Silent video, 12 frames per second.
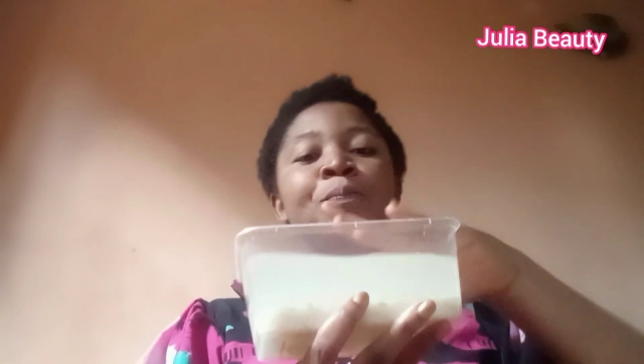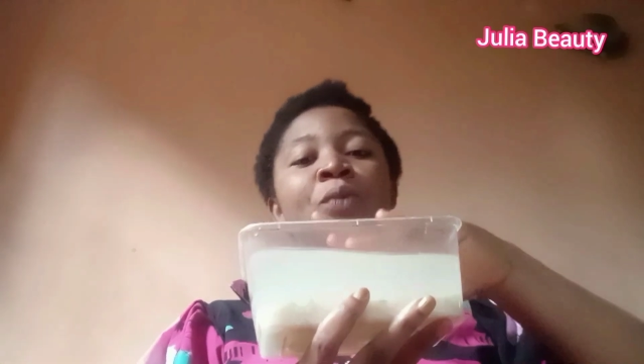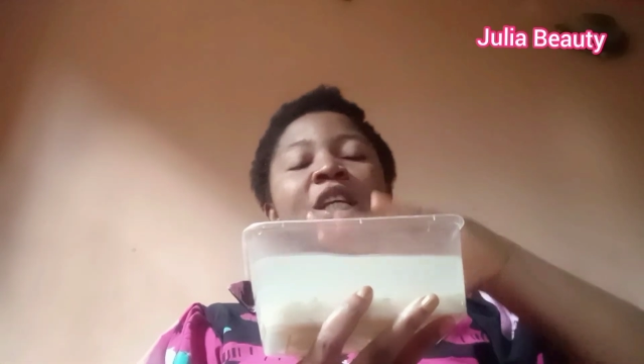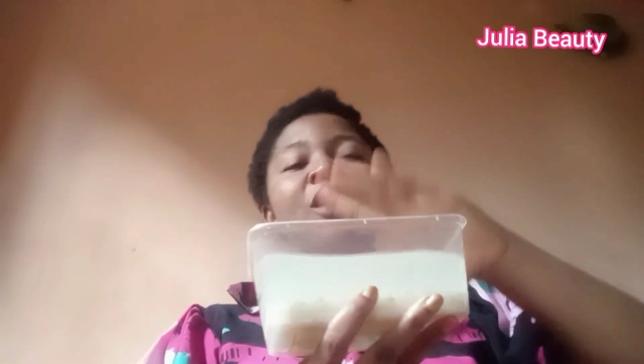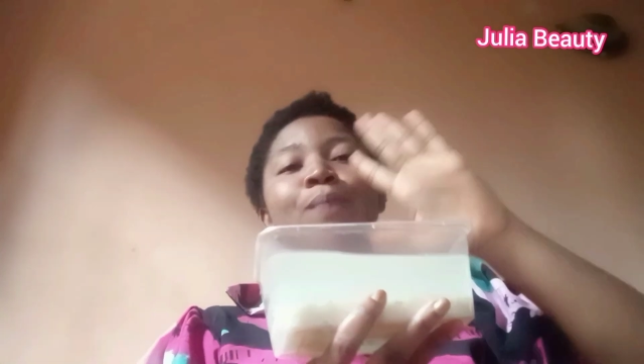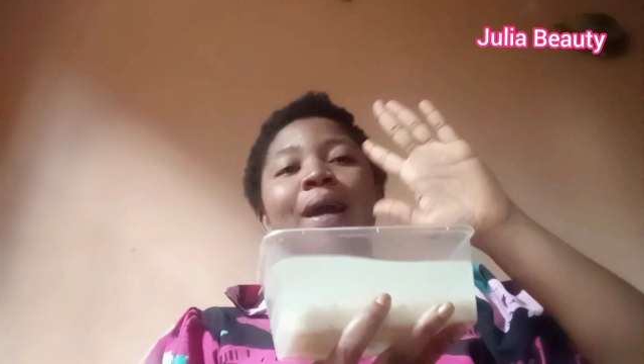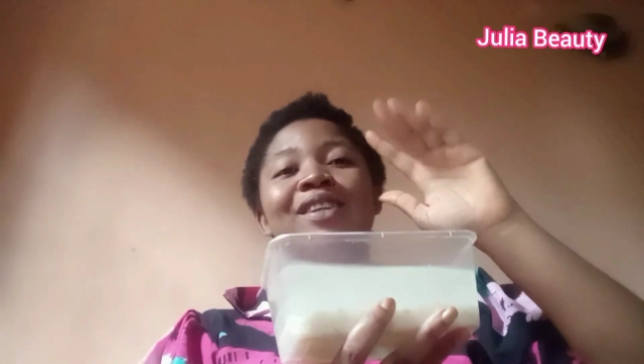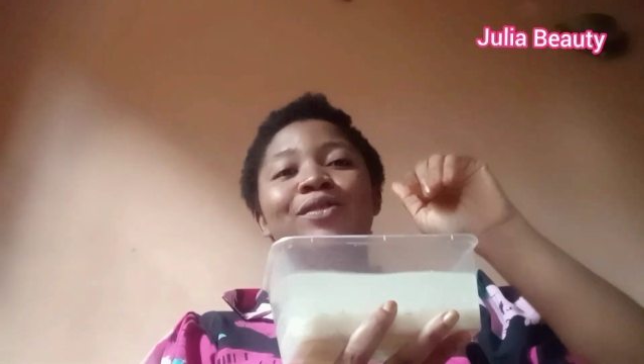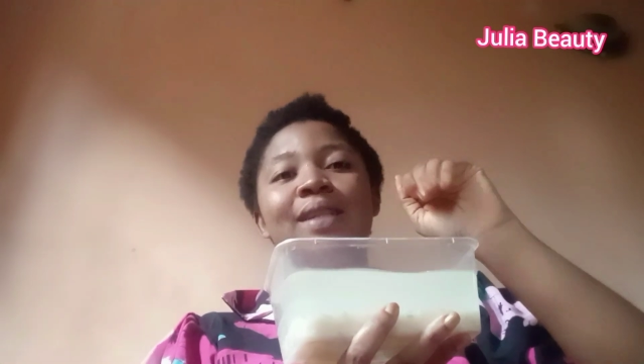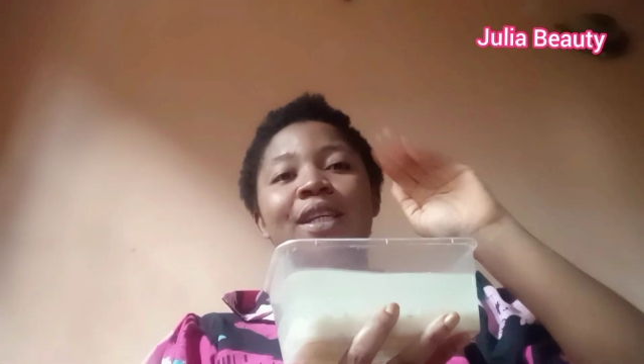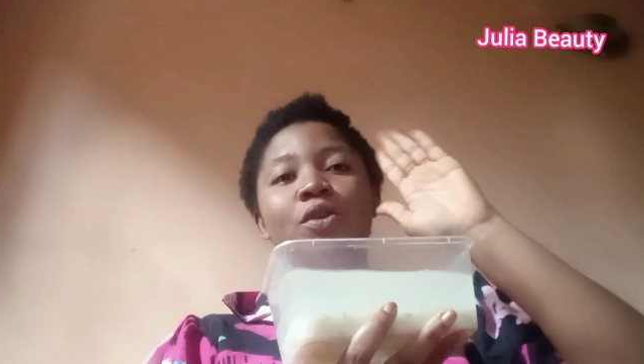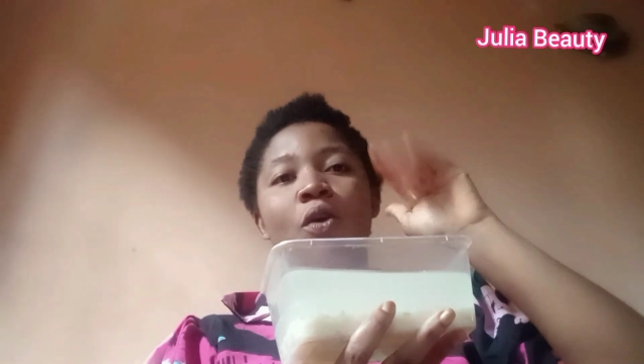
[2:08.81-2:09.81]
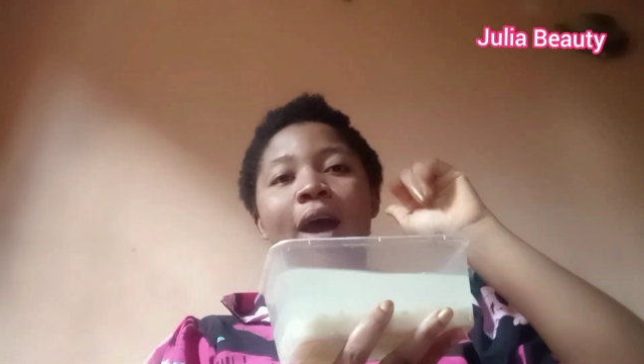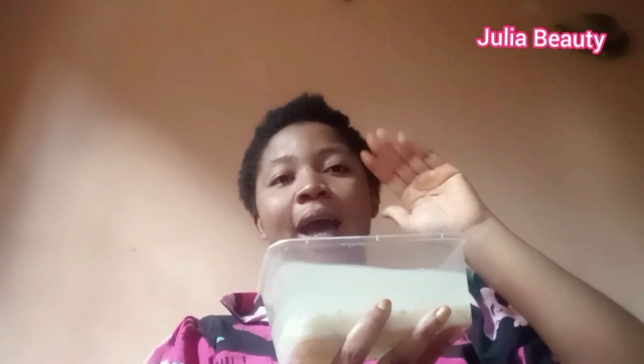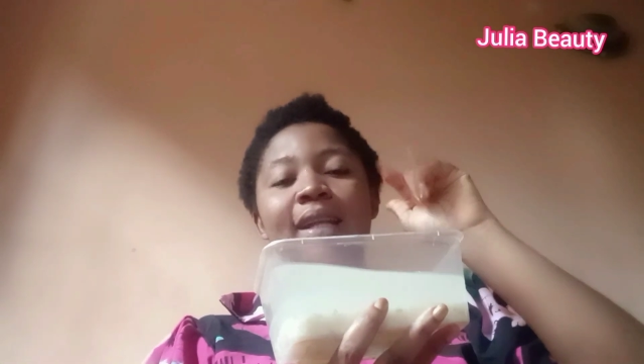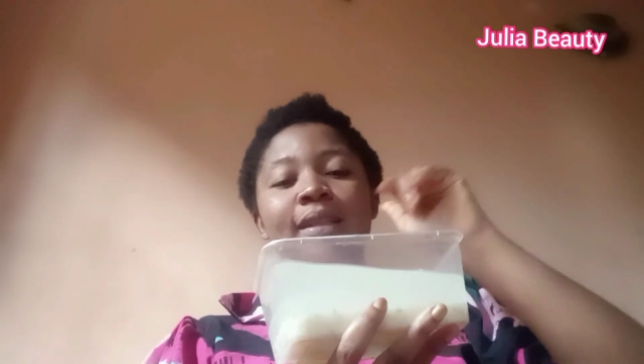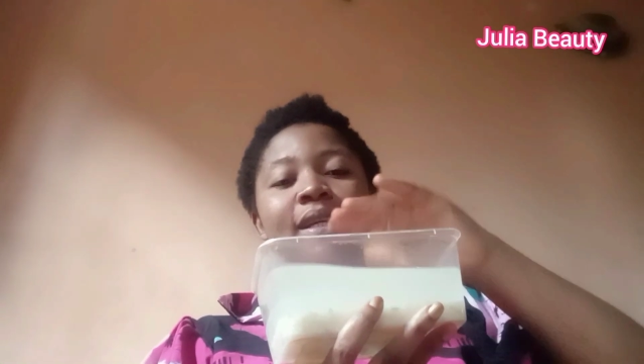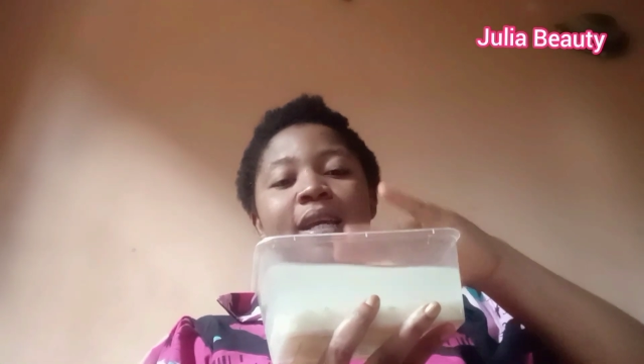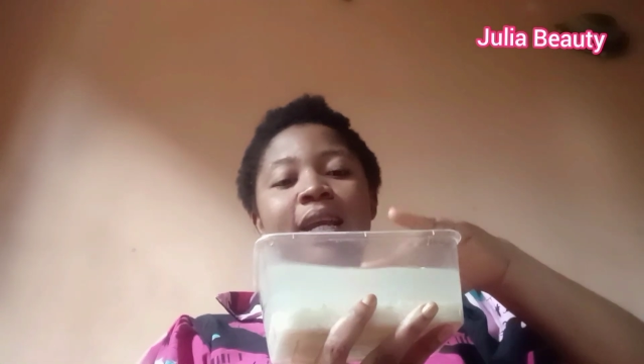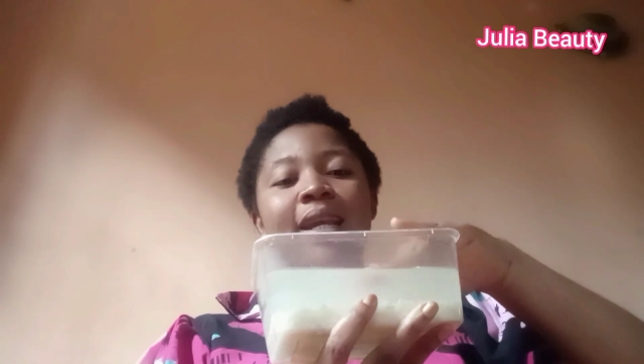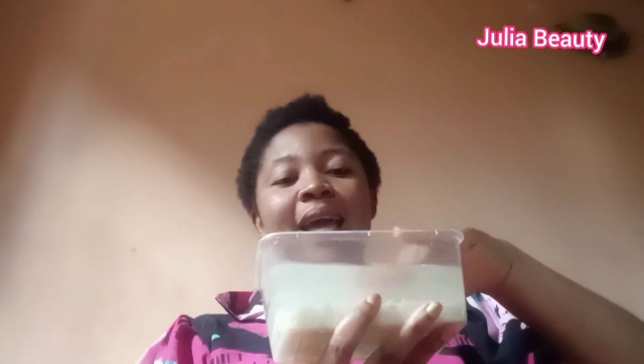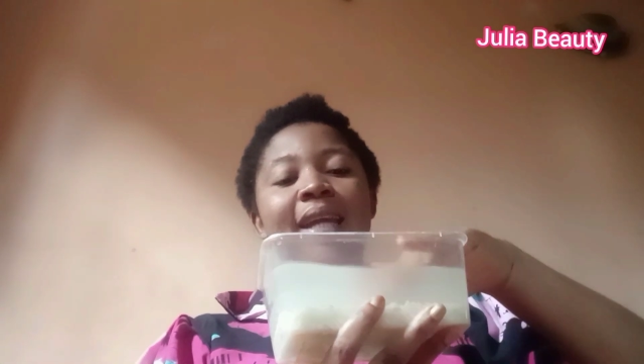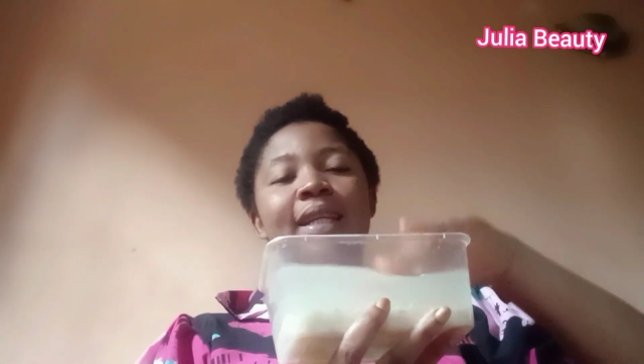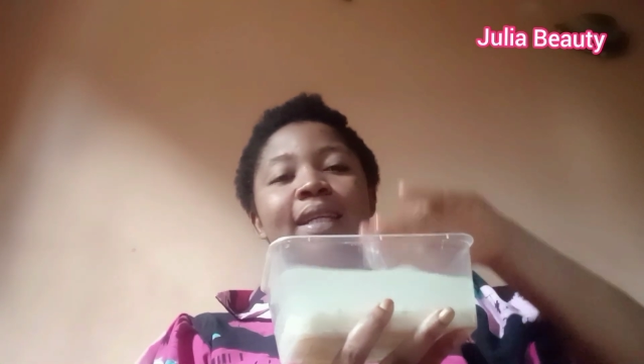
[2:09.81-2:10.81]
is by using your hand
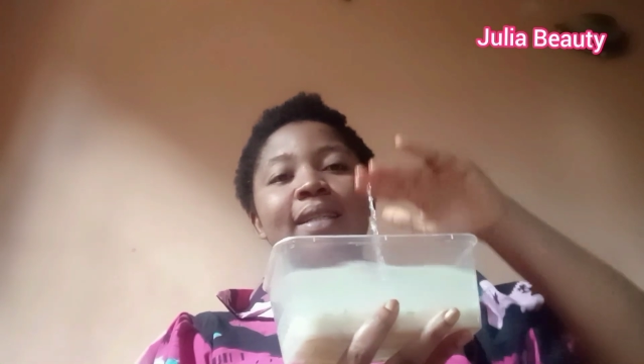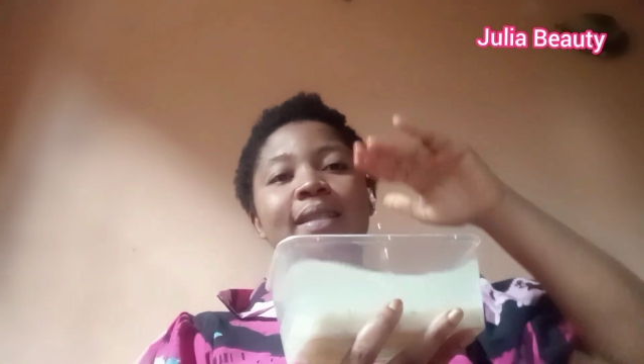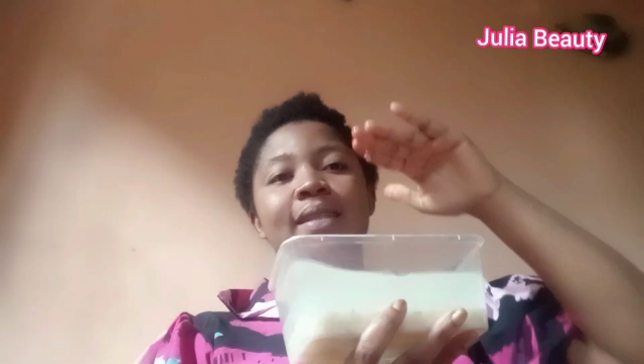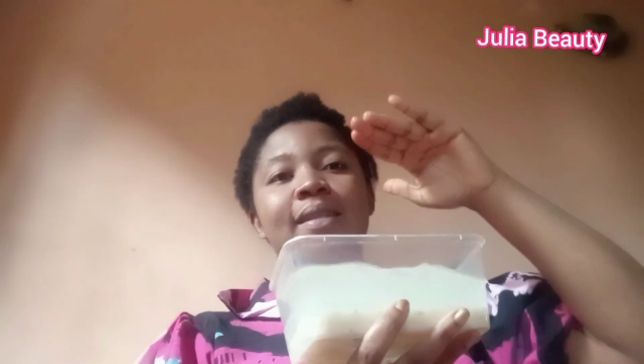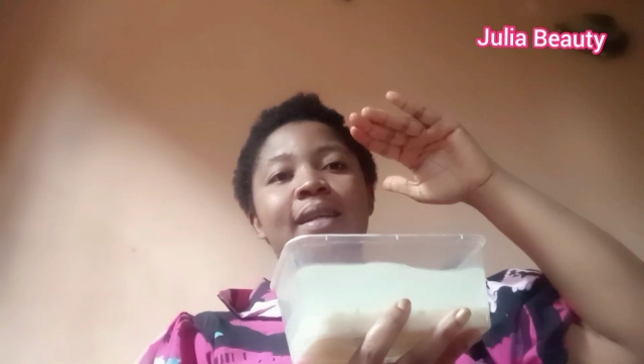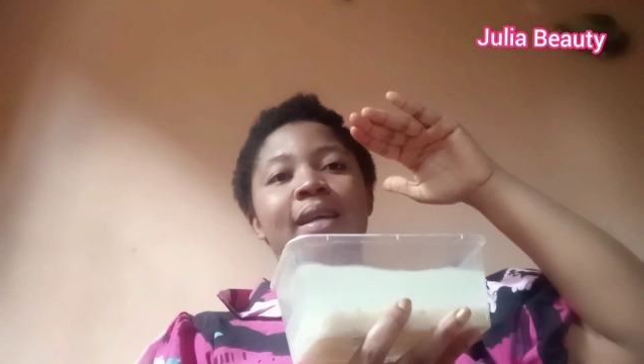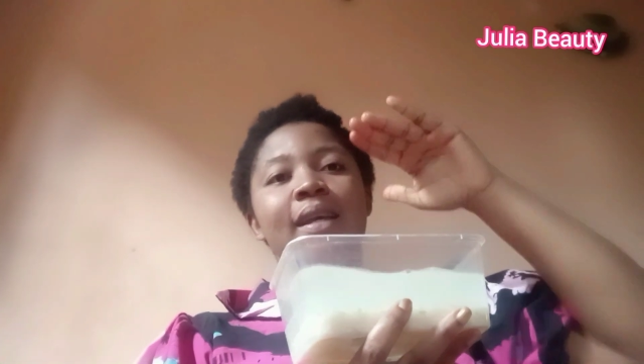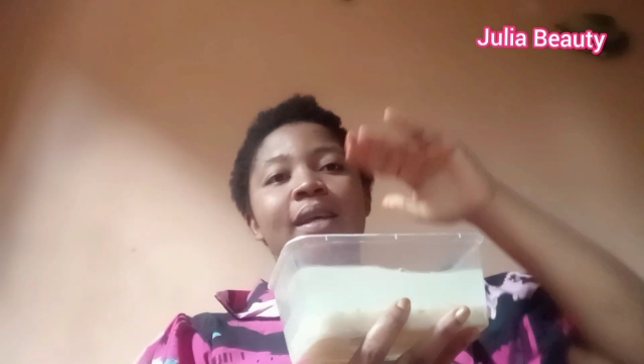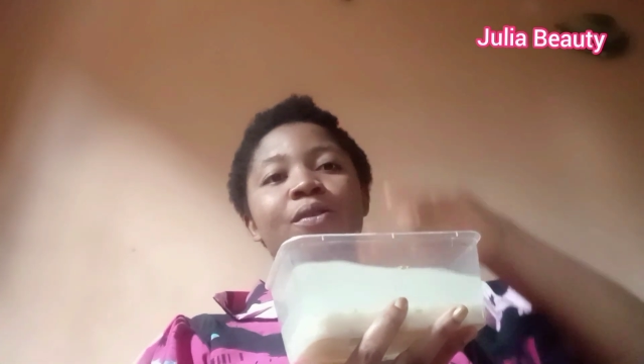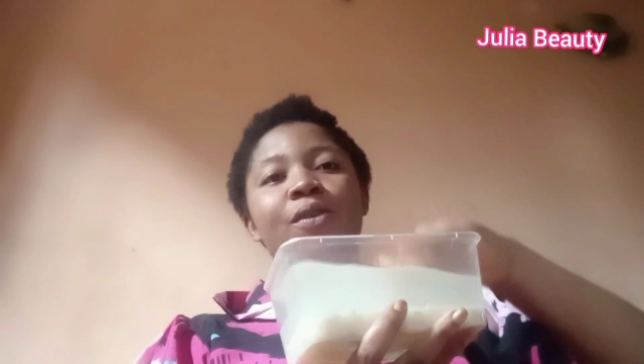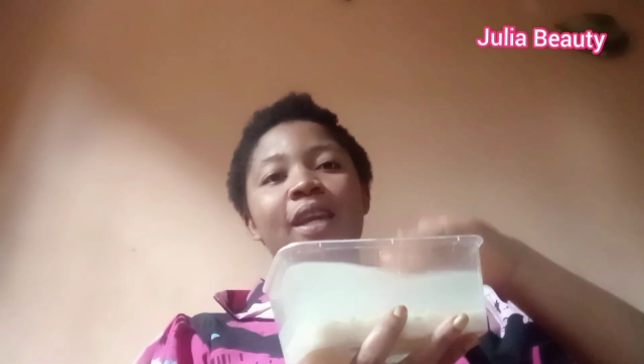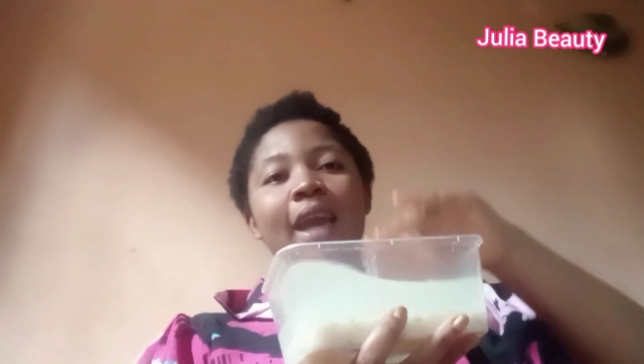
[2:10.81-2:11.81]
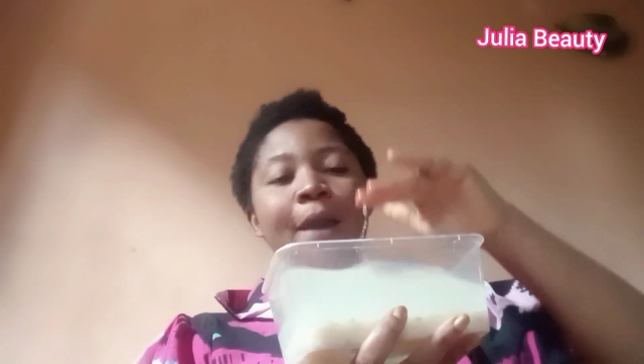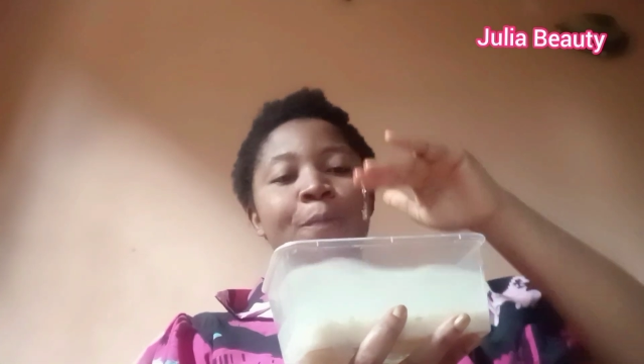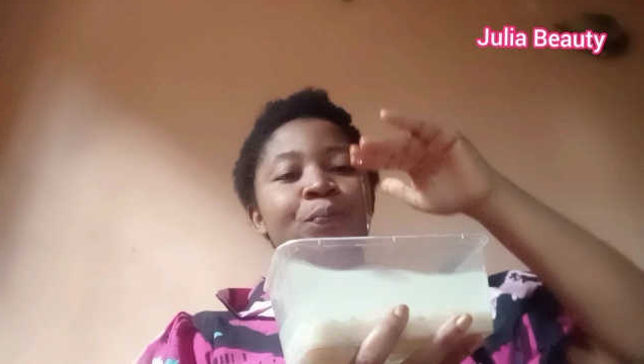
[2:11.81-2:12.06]
like this. You hear?